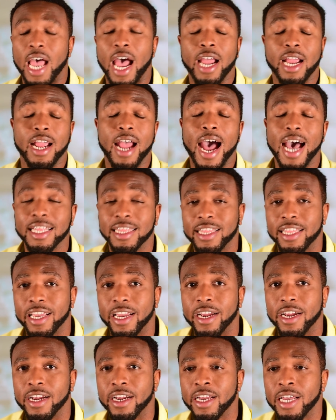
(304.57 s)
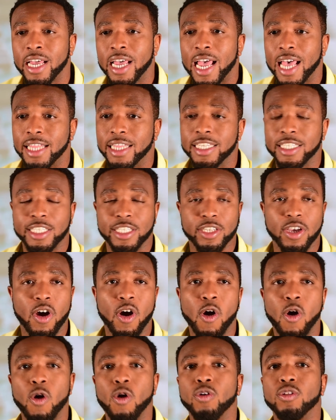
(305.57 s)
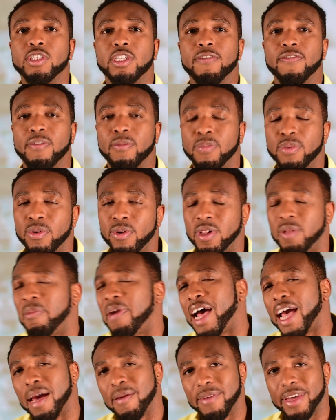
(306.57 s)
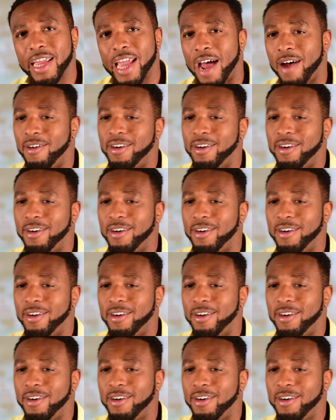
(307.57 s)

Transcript: I got there and this is a whole different pool. In Miami,